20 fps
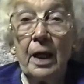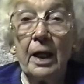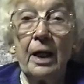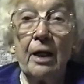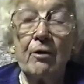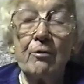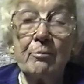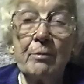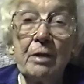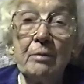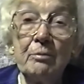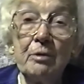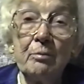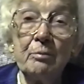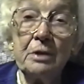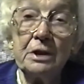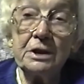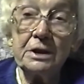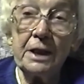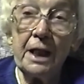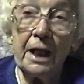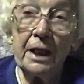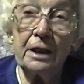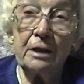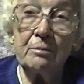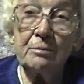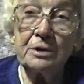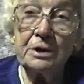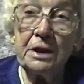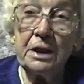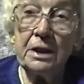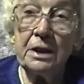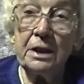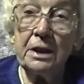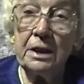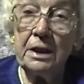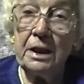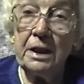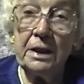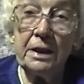And I remember Mr. Adams said
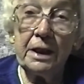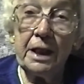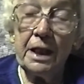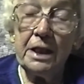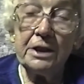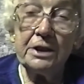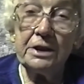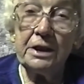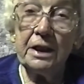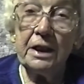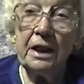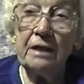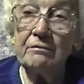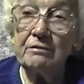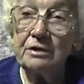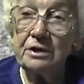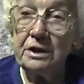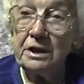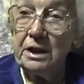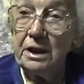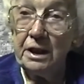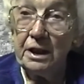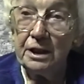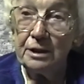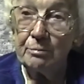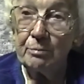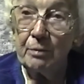he didn't guess he'd ever see his